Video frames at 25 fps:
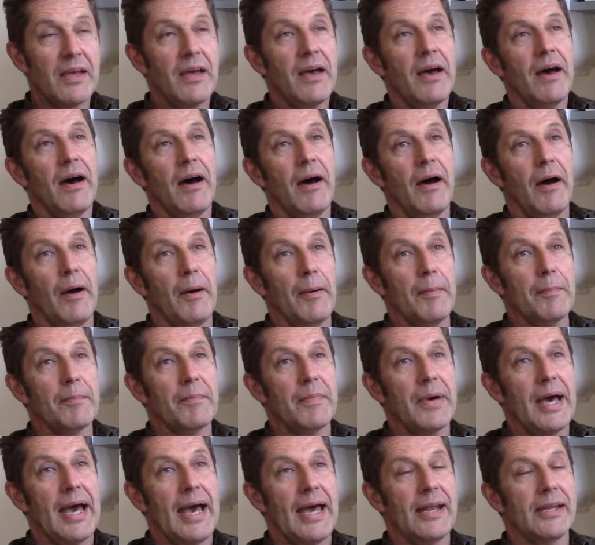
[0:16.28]

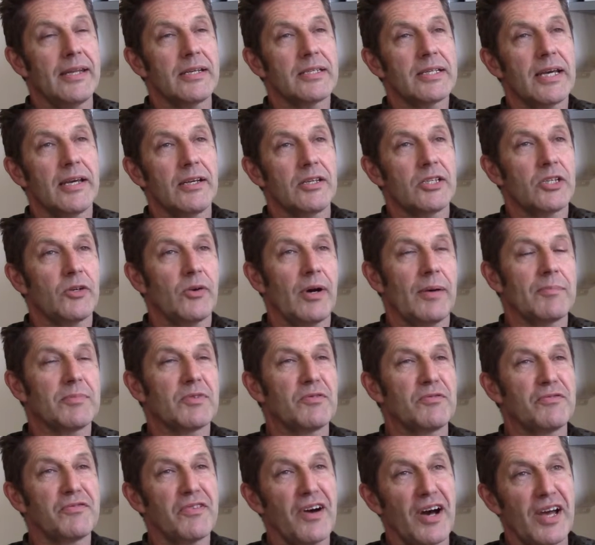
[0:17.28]
and it takes you up to
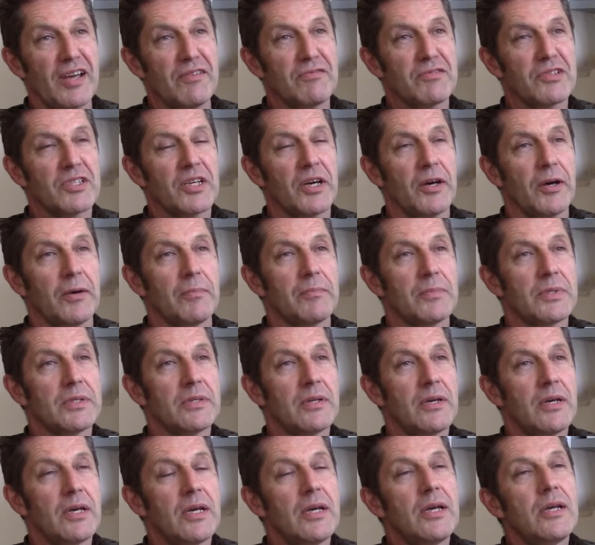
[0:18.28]
5 terms.
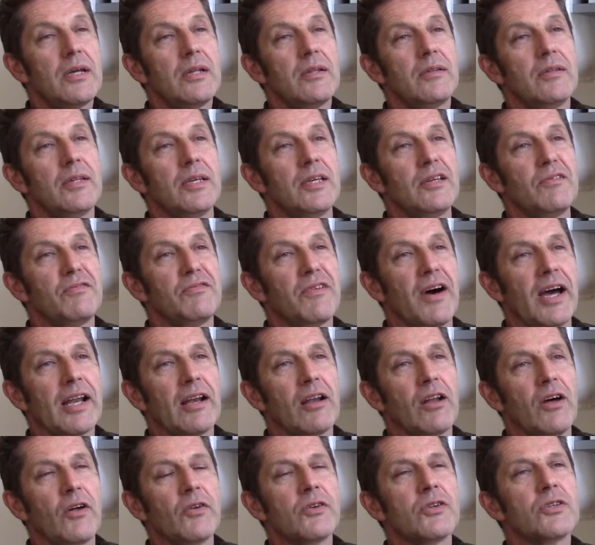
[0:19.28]
The
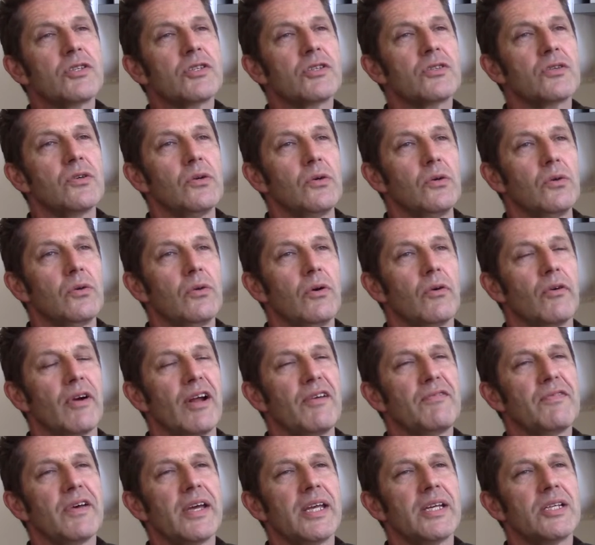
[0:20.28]
Final Honours School, or
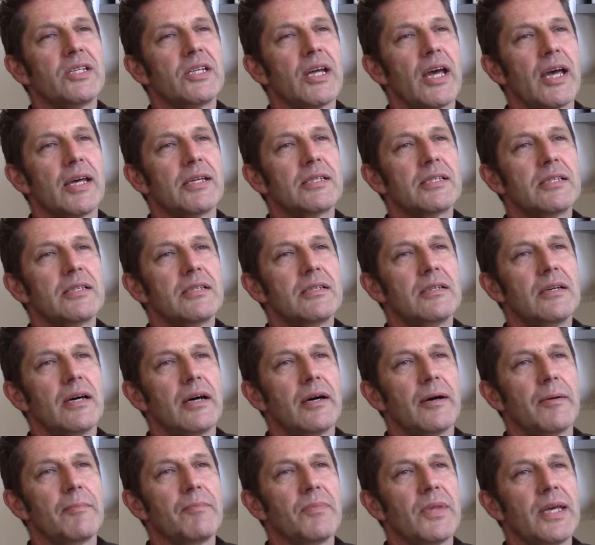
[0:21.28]
FHS,
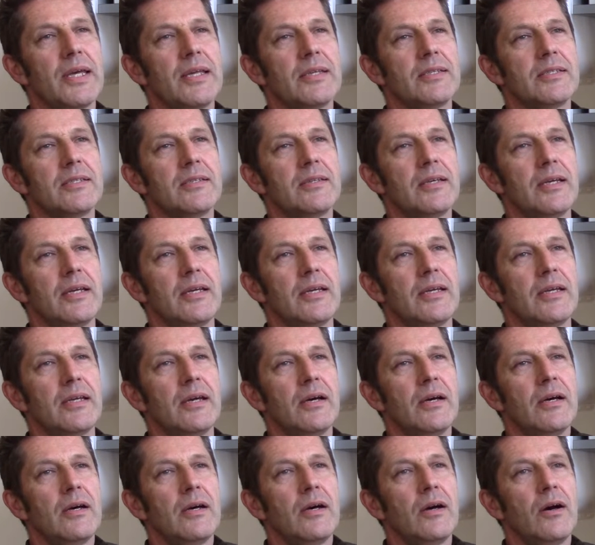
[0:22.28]
is the
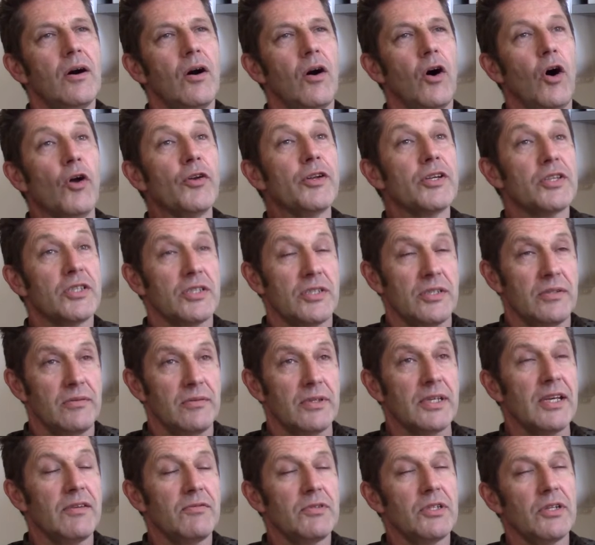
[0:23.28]
honours,
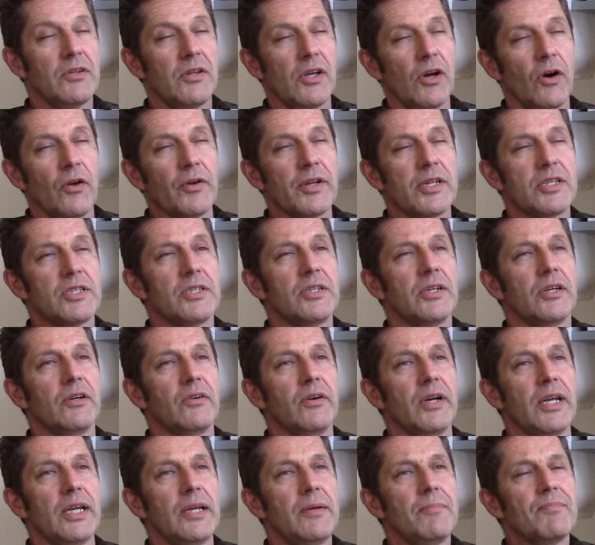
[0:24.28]
gives you the honours
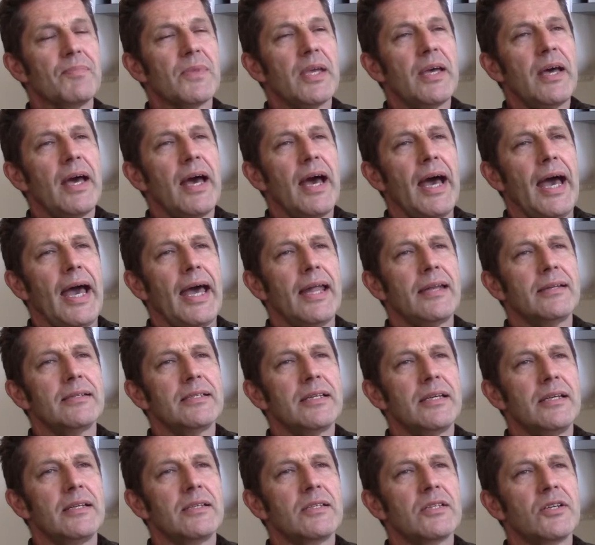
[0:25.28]
degree, and
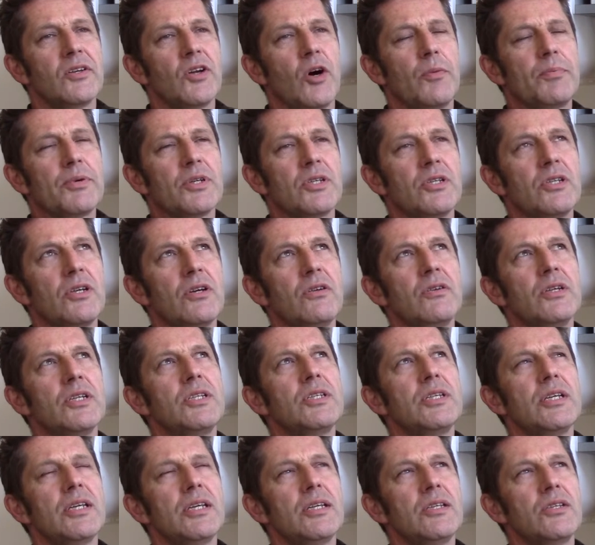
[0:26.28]
it's an
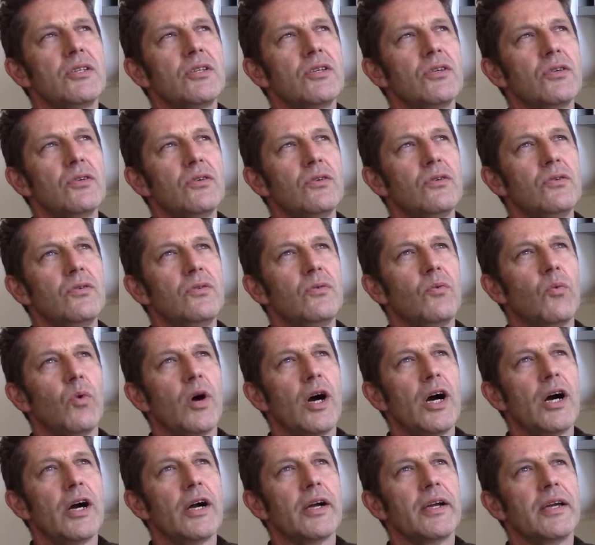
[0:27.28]
opportunity to
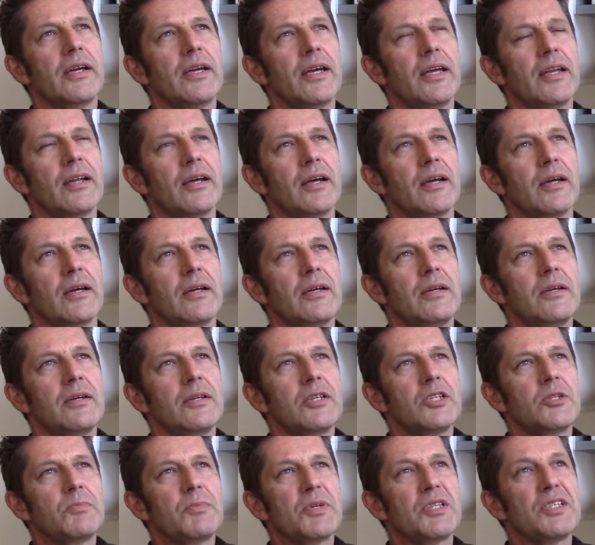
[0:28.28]
work in a
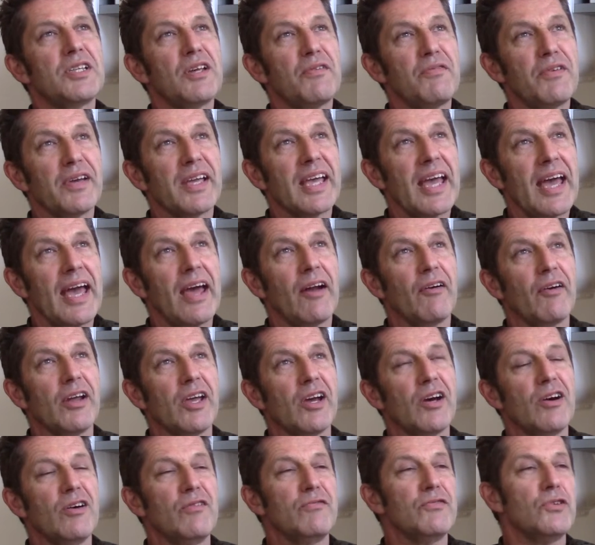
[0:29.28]
specific
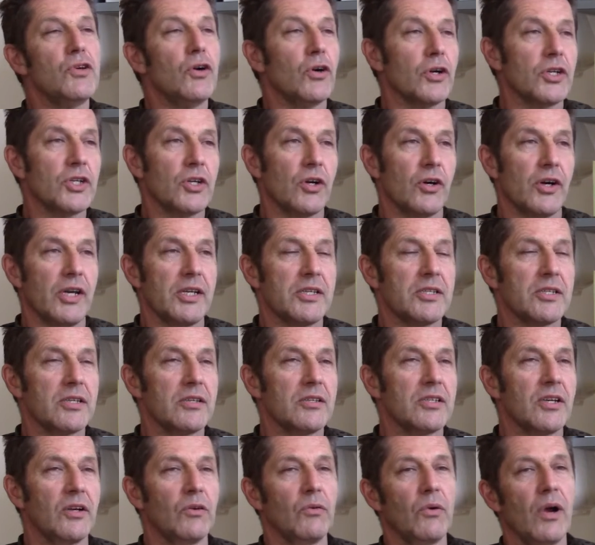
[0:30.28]
area of your choice.
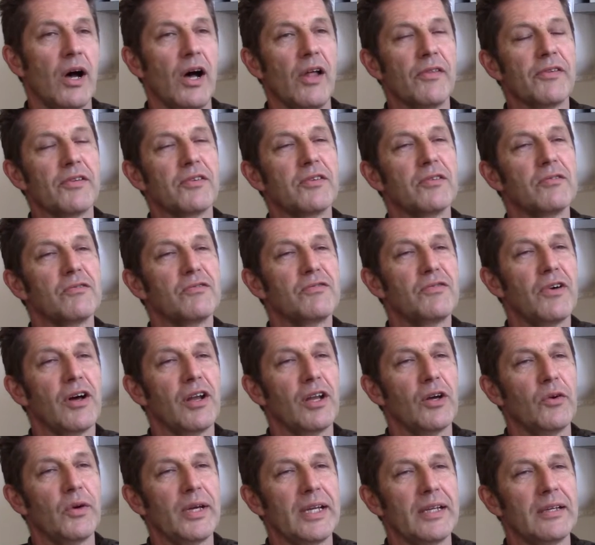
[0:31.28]
So rather than
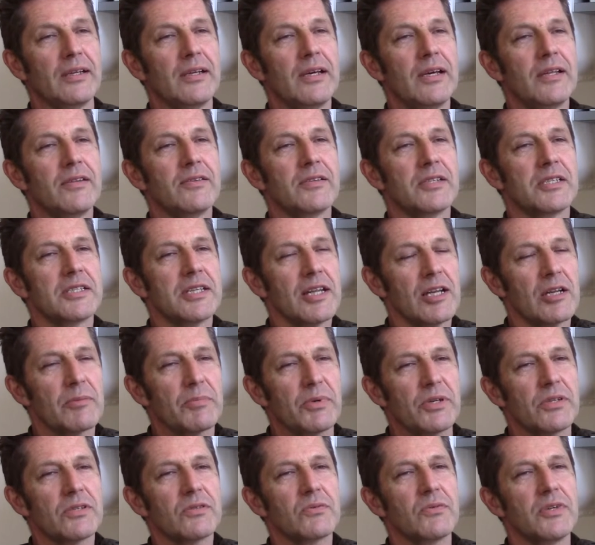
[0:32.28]
following the
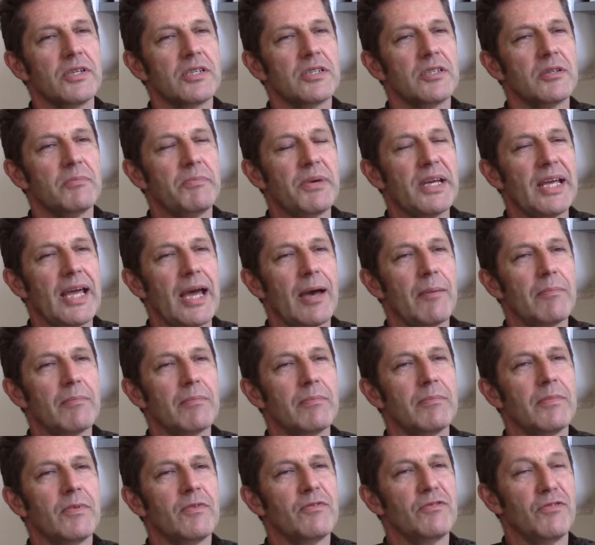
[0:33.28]
syllabus, which the
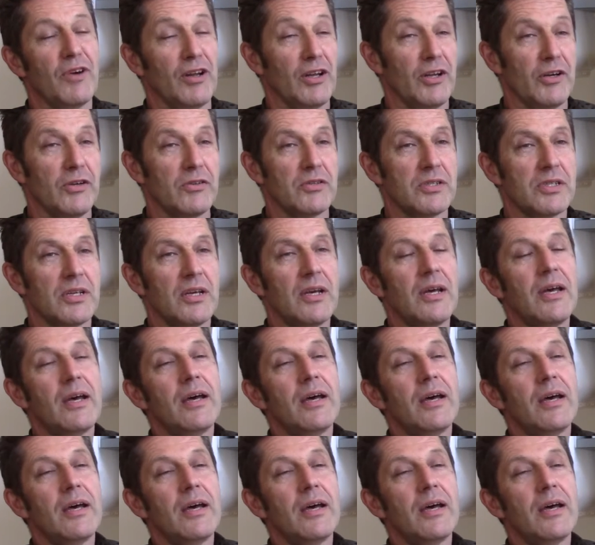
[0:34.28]
BM follows,